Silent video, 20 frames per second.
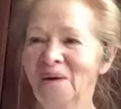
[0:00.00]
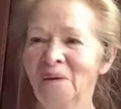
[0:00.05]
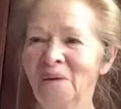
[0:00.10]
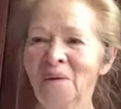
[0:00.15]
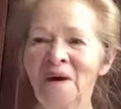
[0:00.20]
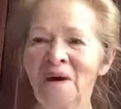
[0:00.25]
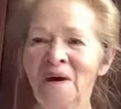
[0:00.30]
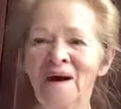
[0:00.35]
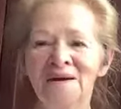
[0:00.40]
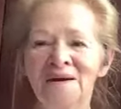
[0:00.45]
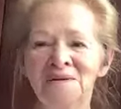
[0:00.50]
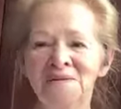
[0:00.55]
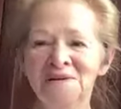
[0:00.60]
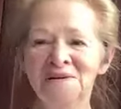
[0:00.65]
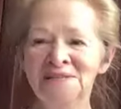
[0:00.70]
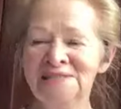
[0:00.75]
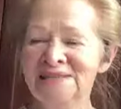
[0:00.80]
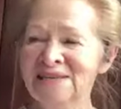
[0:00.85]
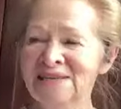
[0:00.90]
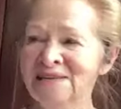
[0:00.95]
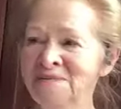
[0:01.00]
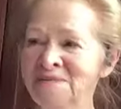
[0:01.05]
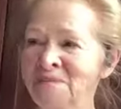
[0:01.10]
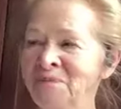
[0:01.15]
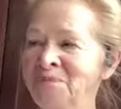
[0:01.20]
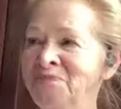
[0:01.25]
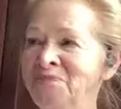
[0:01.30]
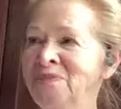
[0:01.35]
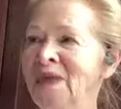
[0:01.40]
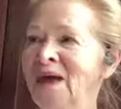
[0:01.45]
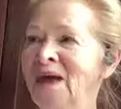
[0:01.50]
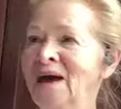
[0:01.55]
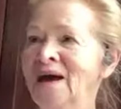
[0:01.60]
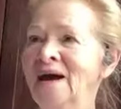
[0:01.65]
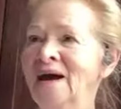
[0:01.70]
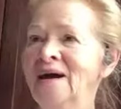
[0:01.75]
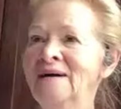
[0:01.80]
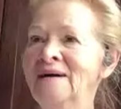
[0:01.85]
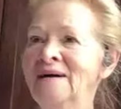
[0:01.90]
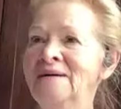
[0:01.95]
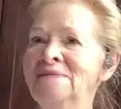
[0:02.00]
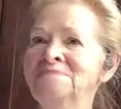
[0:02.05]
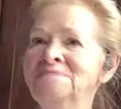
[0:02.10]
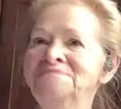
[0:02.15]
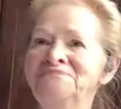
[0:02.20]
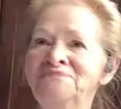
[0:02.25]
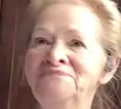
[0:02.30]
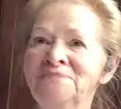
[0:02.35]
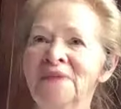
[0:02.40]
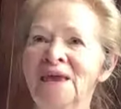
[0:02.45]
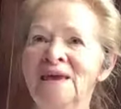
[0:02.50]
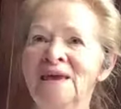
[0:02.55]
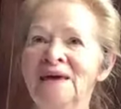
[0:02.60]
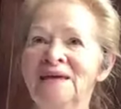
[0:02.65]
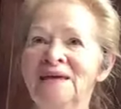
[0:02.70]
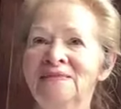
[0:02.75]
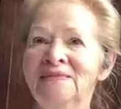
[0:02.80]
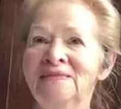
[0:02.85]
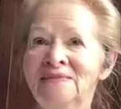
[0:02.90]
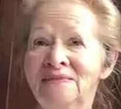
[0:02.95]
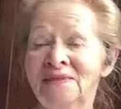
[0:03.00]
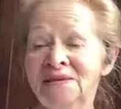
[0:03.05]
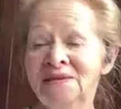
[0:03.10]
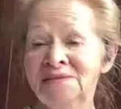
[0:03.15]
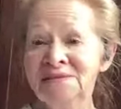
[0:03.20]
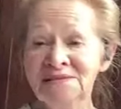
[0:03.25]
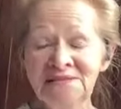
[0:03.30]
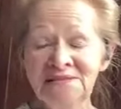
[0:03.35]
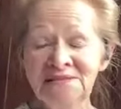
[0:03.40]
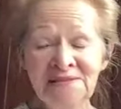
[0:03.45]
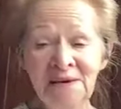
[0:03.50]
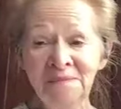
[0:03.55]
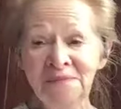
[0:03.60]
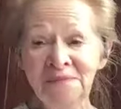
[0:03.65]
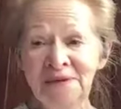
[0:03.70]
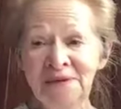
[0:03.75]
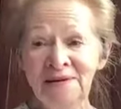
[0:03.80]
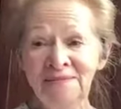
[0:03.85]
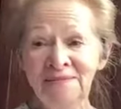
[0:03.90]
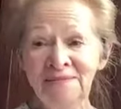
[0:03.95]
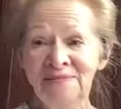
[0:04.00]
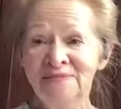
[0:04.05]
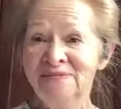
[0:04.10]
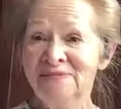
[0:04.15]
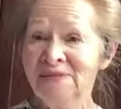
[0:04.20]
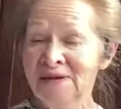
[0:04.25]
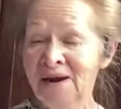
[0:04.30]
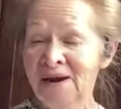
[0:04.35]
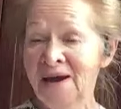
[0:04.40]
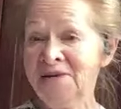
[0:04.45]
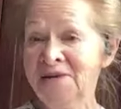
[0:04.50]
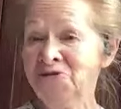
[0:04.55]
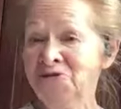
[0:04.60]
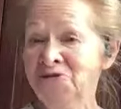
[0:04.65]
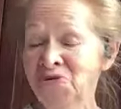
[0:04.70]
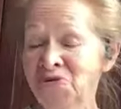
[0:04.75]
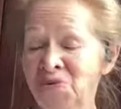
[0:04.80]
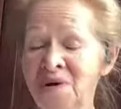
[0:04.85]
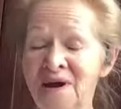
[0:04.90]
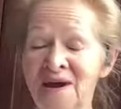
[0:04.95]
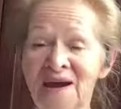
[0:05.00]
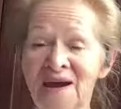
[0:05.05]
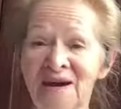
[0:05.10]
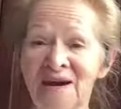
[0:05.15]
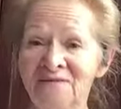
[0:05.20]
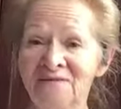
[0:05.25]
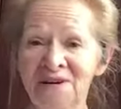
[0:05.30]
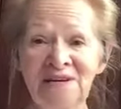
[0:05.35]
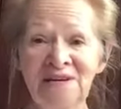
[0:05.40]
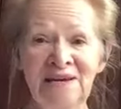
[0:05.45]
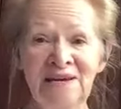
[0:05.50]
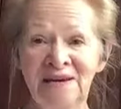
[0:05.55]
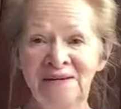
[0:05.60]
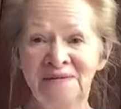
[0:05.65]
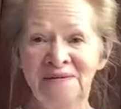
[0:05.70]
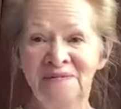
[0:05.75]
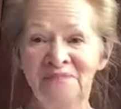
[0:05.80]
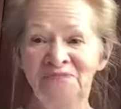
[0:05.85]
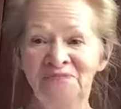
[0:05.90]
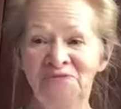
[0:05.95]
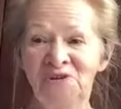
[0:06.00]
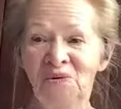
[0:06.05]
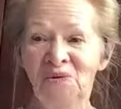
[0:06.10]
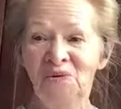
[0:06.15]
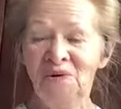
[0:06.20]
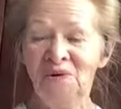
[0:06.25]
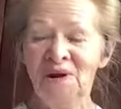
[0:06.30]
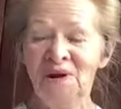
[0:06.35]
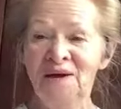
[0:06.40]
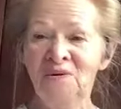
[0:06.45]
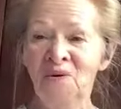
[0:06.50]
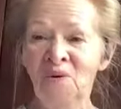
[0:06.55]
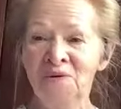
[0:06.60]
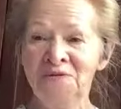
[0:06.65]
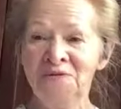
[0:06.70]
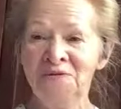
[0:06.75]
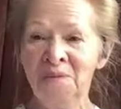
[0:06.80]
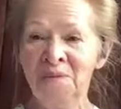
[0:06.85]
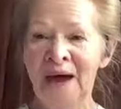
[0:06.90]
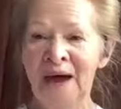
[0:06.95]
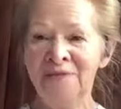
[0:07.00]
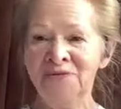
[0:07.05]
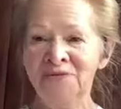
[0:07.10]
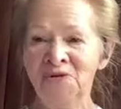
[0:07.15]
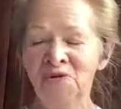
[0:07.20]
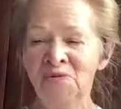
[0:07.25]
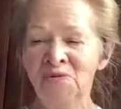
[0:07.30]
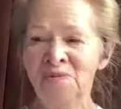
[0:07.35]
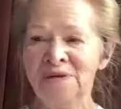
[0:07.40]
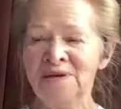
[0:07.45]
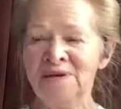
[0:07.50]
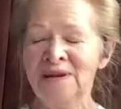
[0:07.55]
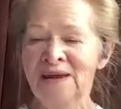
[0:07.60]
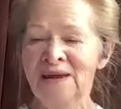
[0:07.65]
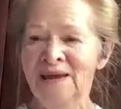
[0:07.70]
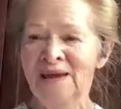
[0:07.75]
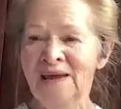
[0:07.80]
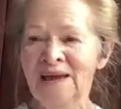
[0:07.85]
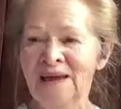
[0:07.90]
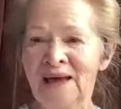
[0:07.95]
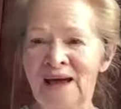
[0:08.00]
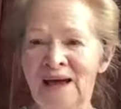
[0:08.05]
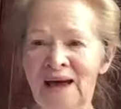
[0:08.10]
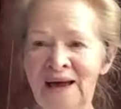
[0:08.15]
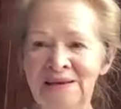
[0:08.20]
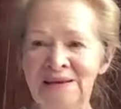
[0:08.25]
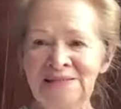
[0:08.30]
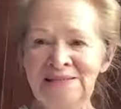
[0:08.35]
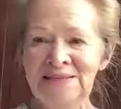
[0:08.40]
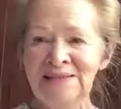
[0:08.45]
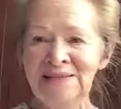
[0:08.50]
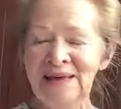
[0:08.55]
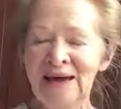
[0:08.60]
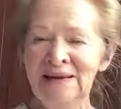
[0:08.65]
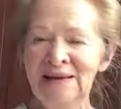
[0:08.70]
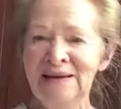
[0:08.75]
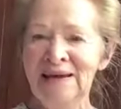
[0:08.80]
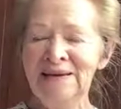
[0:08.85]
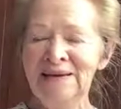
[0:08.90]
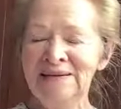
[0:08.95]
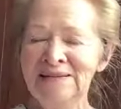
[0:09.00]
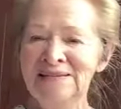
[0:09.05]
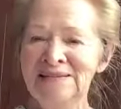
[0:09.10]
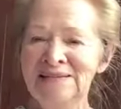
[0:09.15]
Oh, hi, Christy. Um, this is something that I do every day. When I go in the bathroom and I see that lady